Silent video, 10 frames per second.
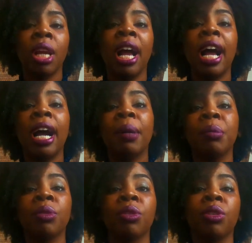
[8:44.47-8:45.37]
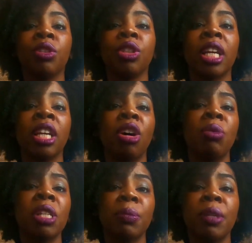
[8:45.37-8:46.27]
um, you can
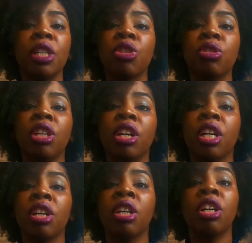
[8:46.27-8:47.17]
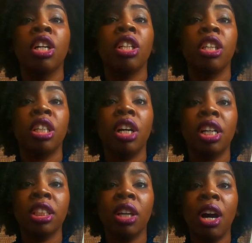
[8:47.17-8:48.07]
always speak to your your
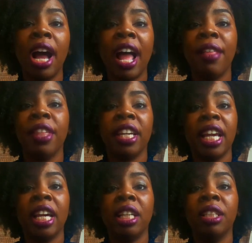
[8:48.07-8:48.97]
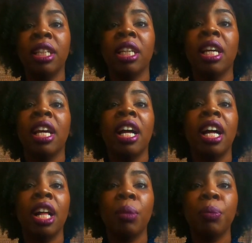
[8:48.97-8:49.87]
doctor and they can
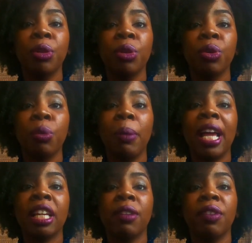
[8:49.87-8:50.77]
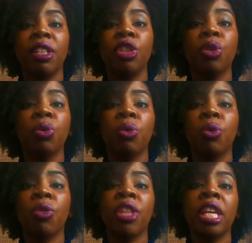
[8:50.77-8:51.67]
help you by giving
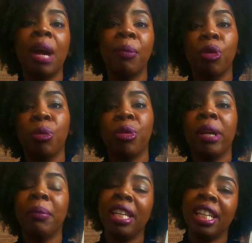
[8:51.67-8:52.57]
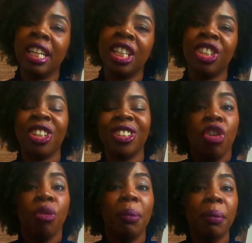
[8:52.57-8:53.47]
you the appropriate
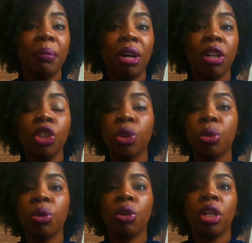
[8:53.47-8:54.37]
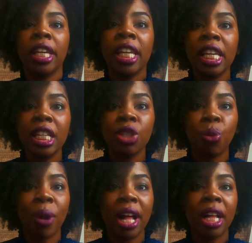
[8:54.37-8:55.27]
medications remember to heat
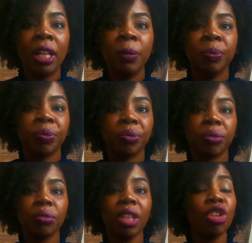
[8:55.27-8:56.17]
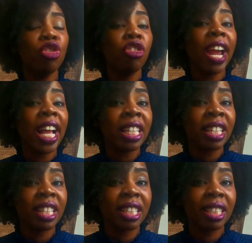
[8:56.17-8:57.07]
well
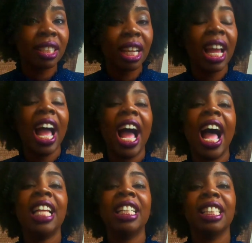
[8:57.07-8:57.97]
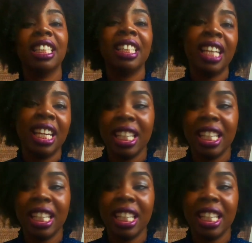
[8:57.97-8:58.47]
rest and take